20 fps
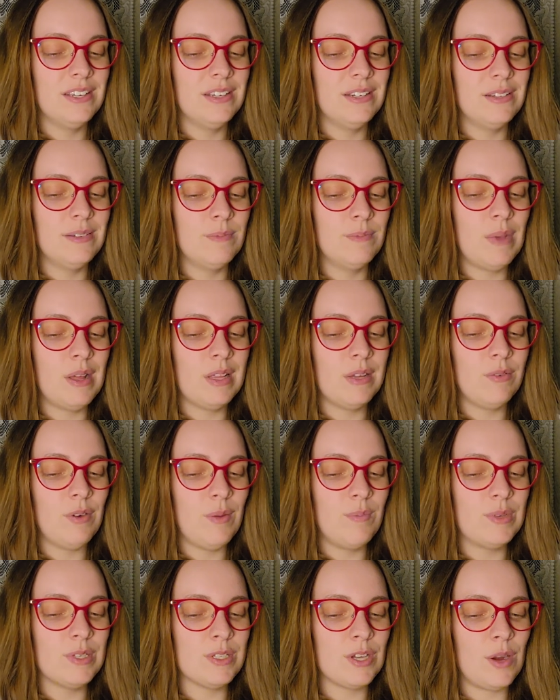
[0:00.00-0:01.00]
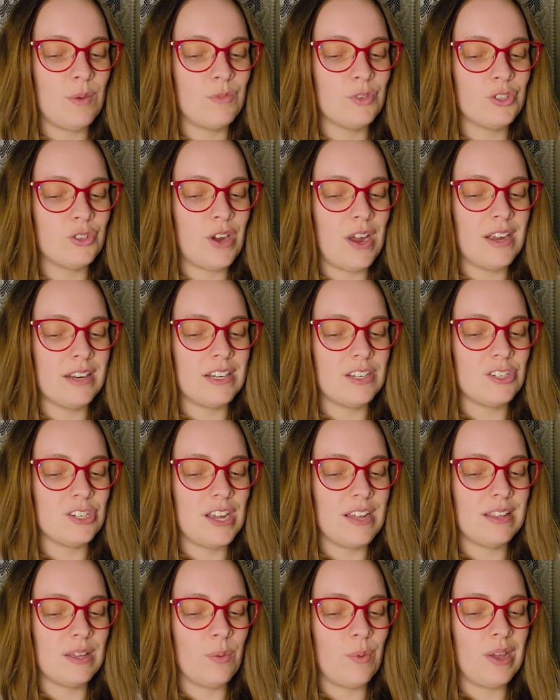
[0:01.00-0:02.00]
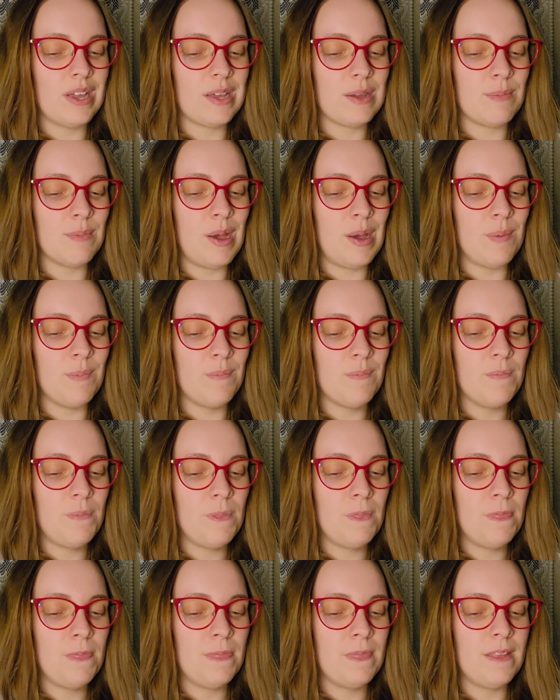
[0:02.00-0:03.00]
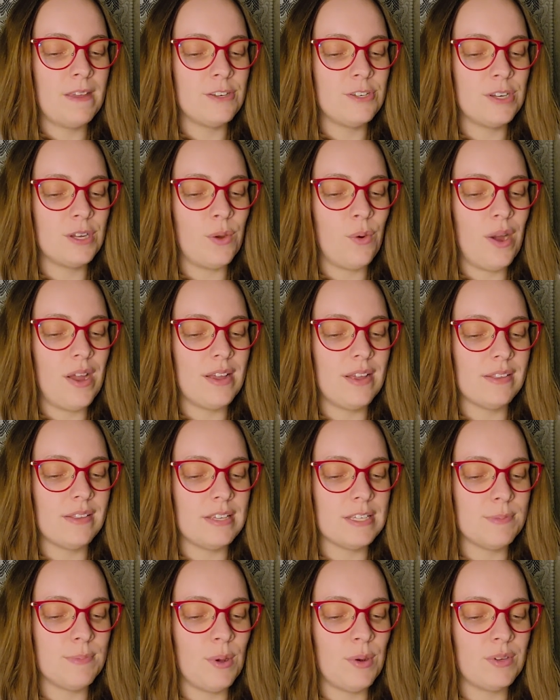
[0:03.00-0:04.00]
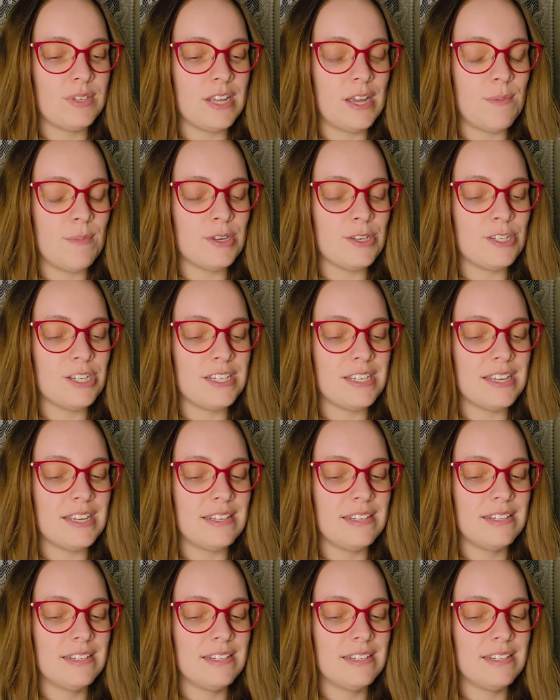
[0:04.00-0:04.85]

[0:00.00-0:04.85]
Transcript: Meli rubbed his arm, trying to gently wake him up, and she quietly spoke to him as she did.